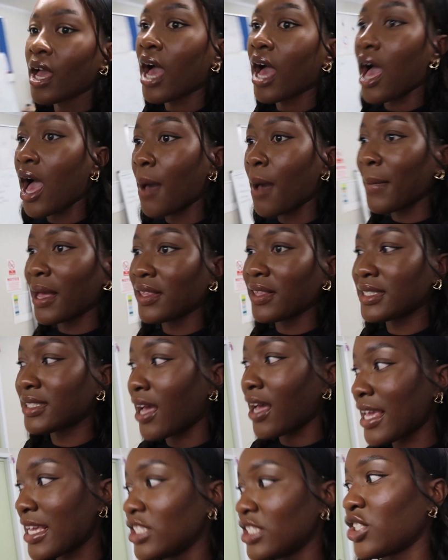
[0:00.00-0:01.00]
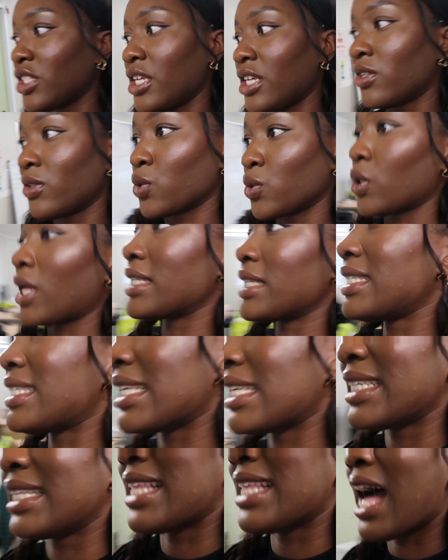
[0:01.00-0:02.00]
and the site engineer does all that
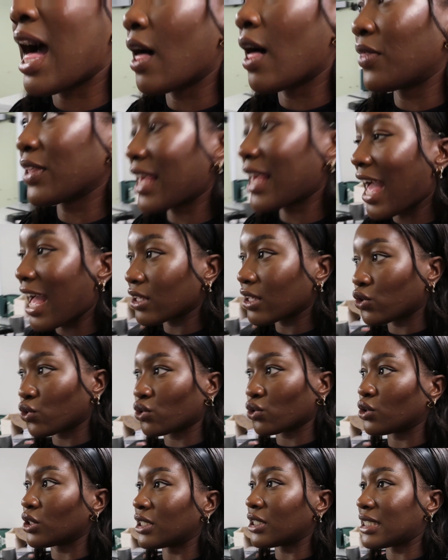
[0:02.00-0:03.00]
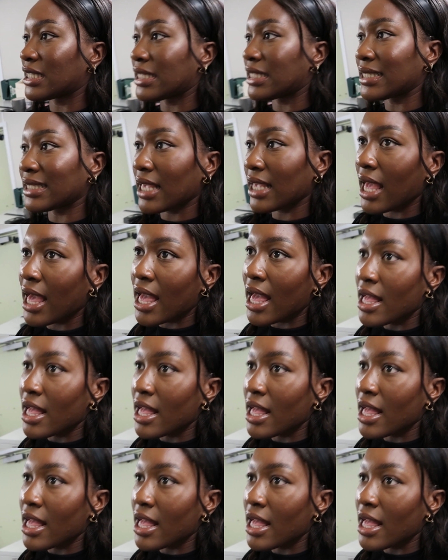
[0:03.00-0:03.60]
setting out the CAD drawings,